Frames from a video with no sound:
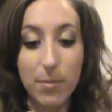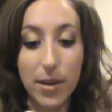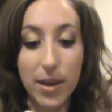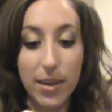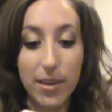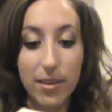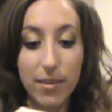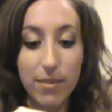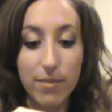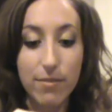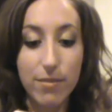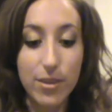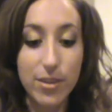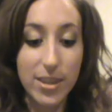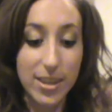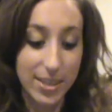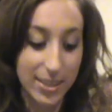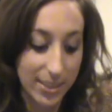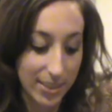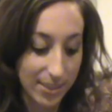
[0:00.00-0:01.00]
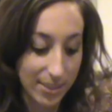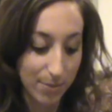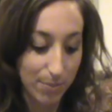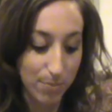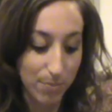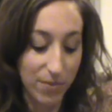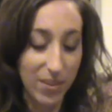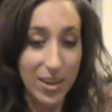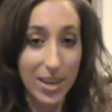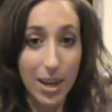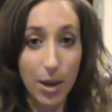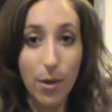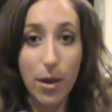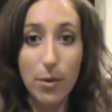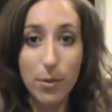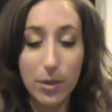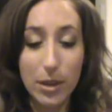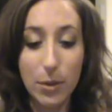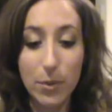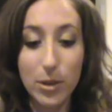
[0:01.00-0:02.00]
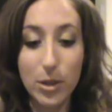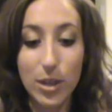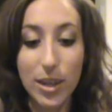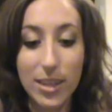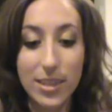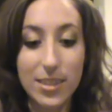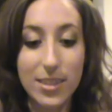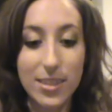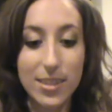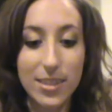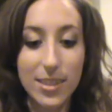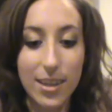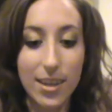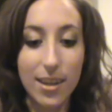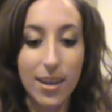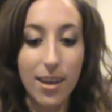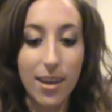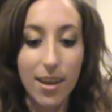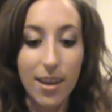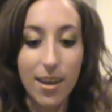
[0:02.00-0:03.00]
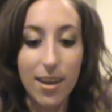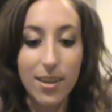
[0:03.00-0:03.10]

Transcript: But for this video, I really want you guys to see,